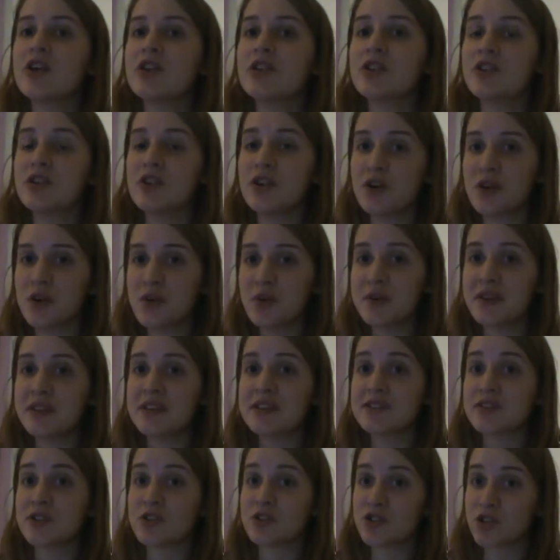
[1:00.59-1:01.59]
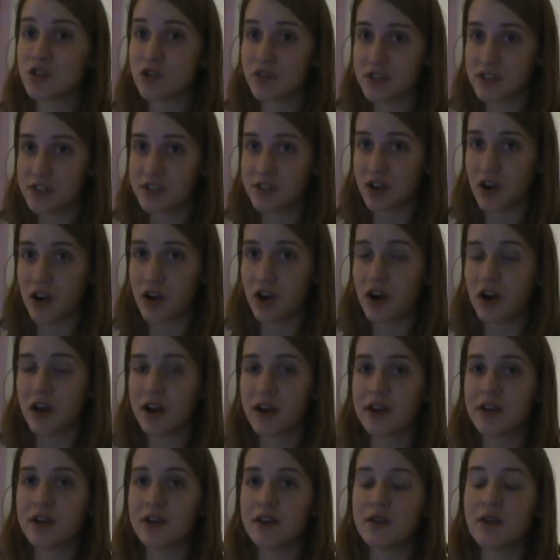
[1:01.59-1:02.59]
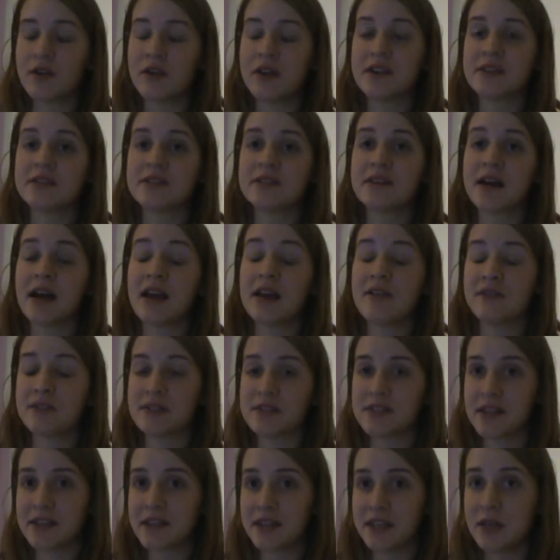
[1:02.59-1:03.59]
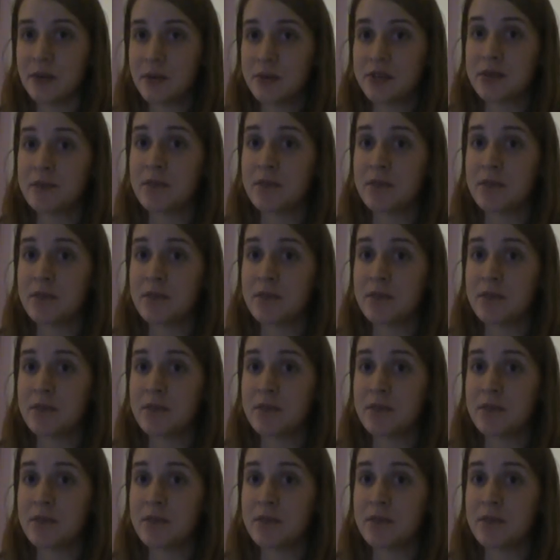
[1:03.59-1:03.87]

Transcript: no, he's a service dog. You know, I even said that he was a